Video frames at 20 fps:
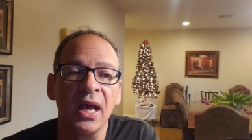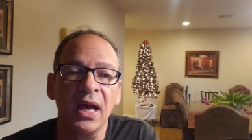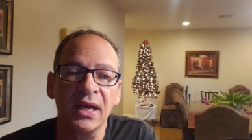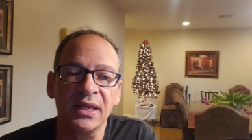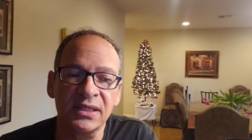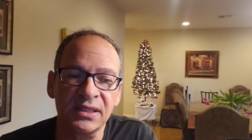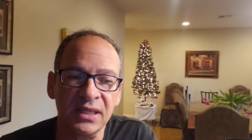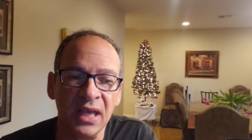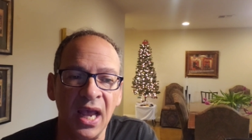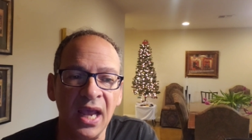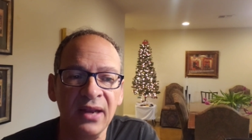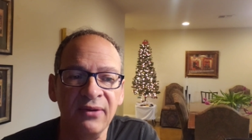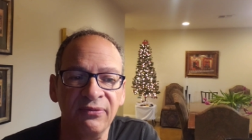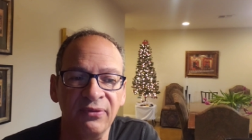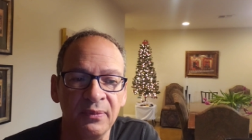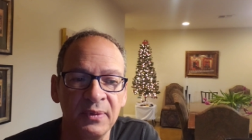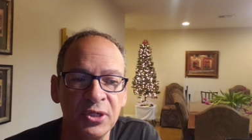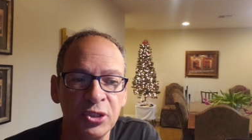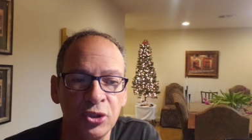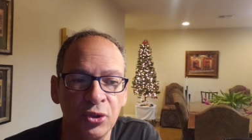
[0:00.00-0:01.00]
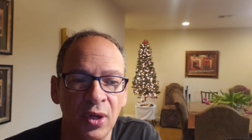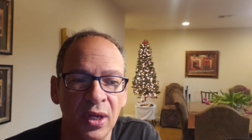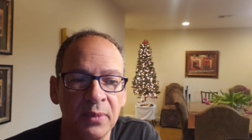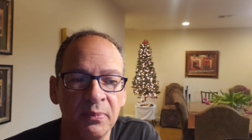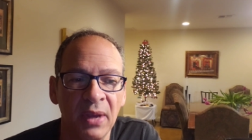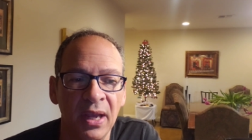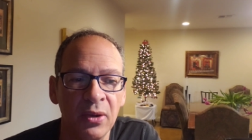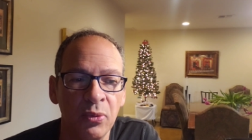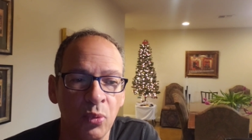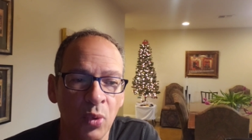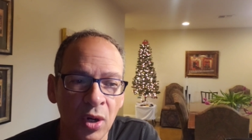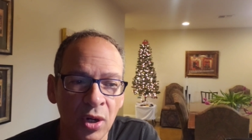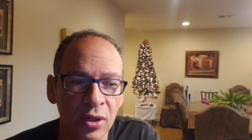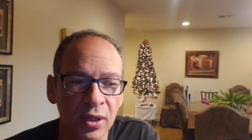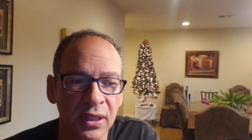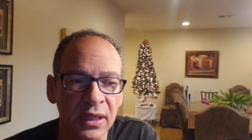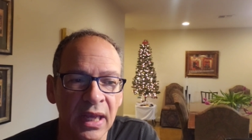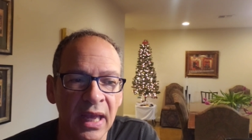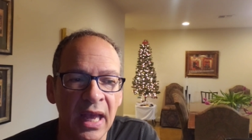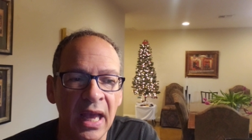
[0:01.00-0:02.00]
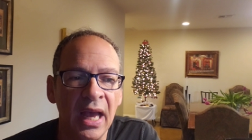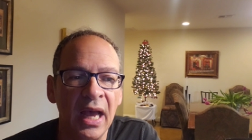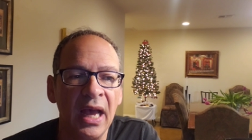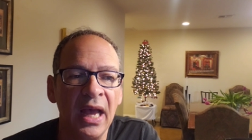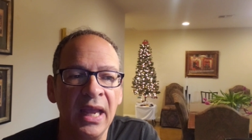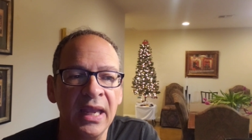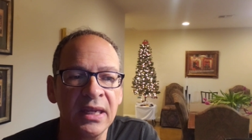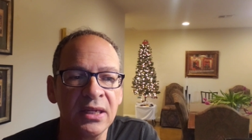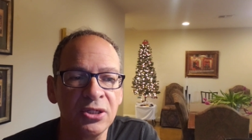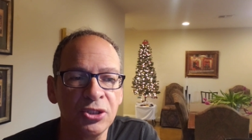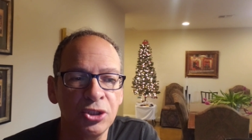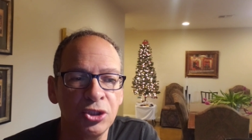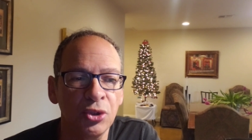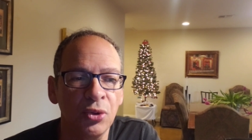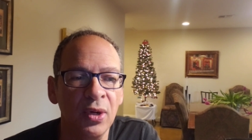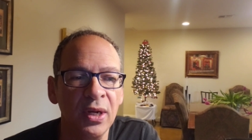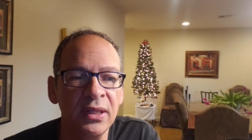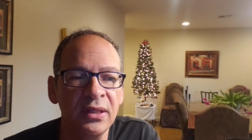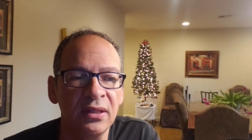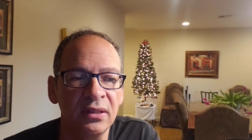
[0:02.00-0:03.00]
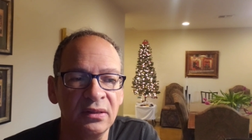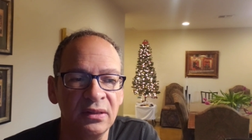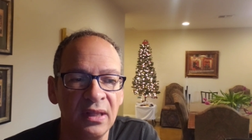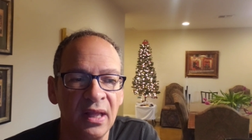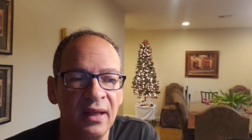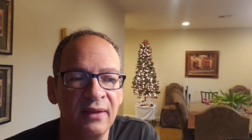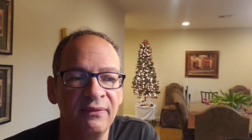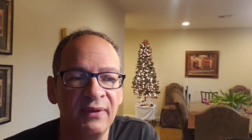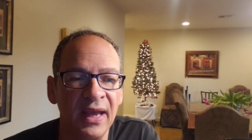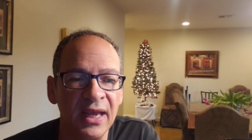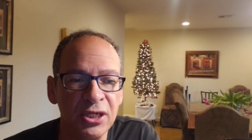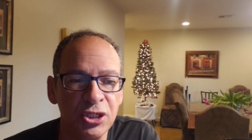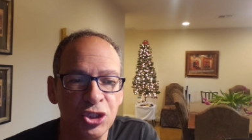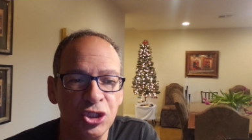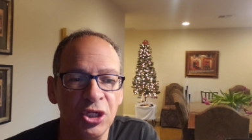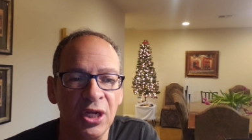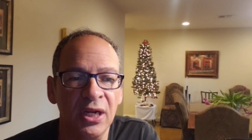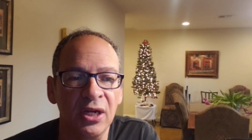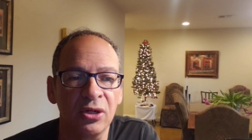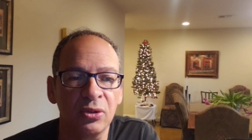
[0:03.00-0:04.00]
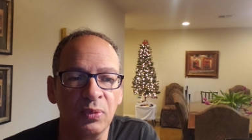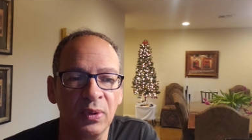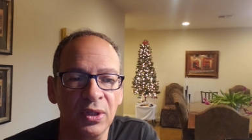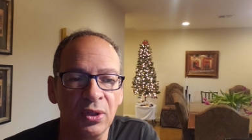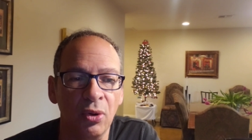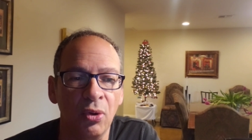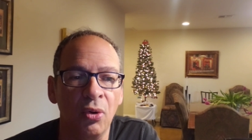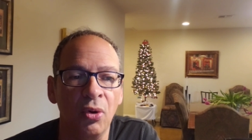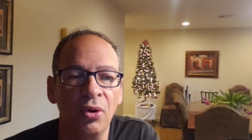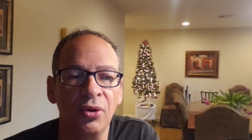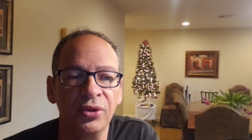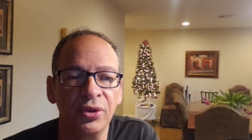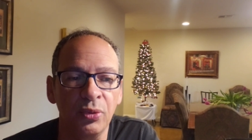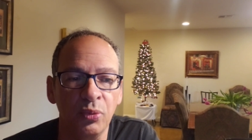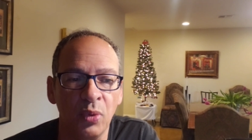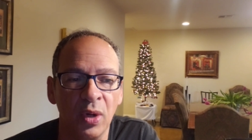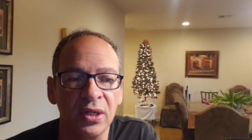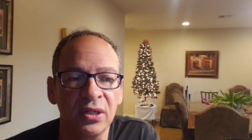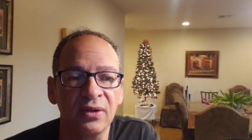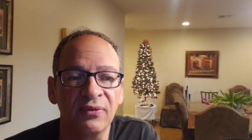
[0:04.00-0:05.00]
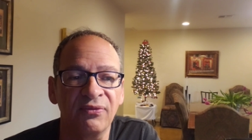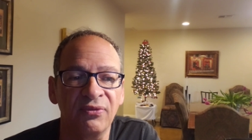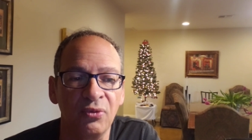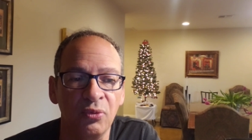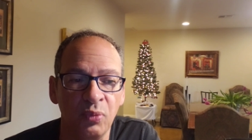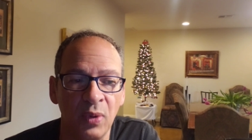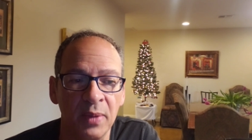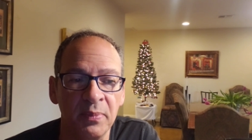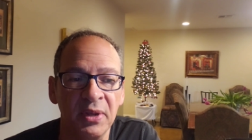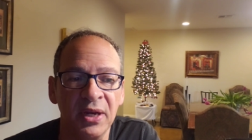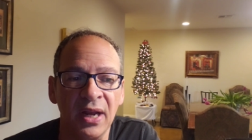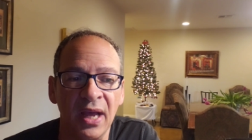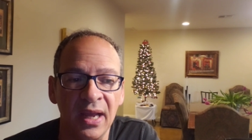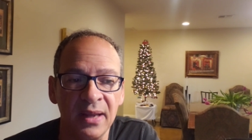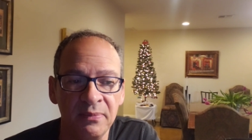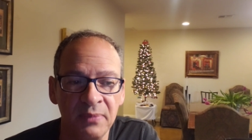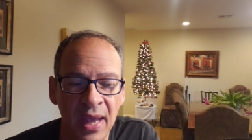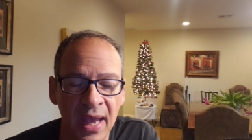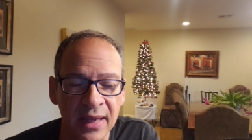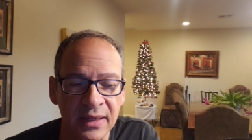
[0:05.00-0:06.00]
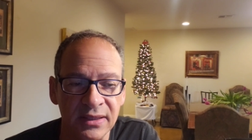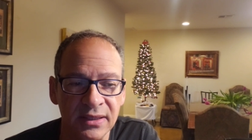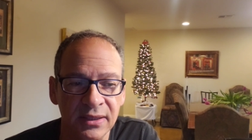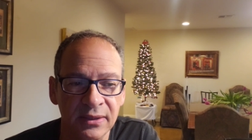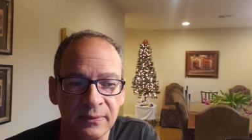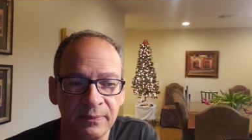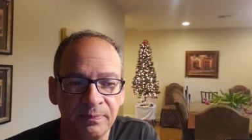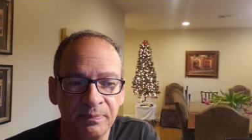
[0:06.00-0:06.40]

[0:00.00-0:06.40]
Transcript: Aside from enjoying my work, I enjoyed the love I shared with all the wonderful women I met.